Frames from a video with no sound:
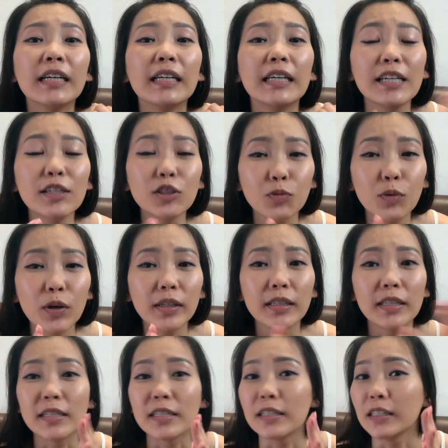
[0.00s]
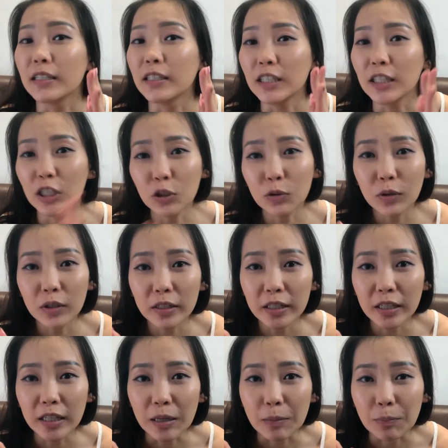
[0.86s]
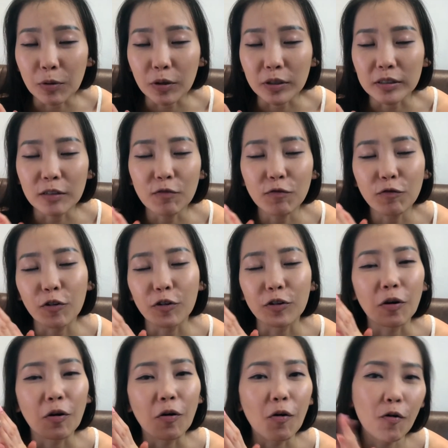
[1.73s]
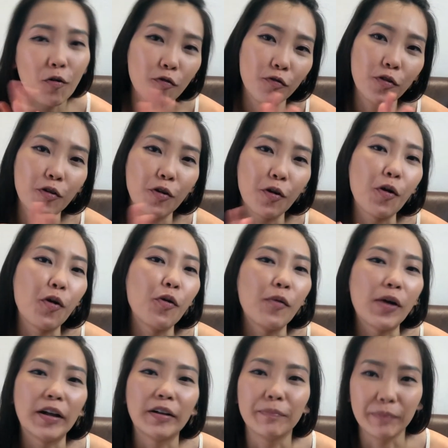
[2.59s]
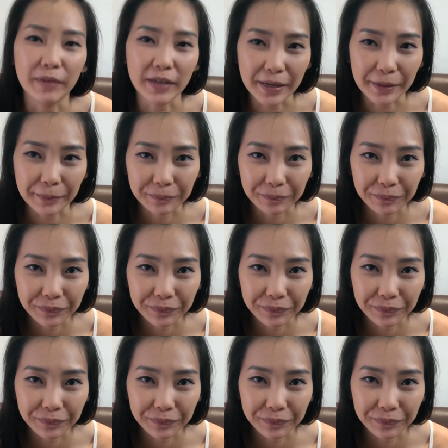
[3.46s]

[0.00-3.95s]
Each one is equally important for your overall well being.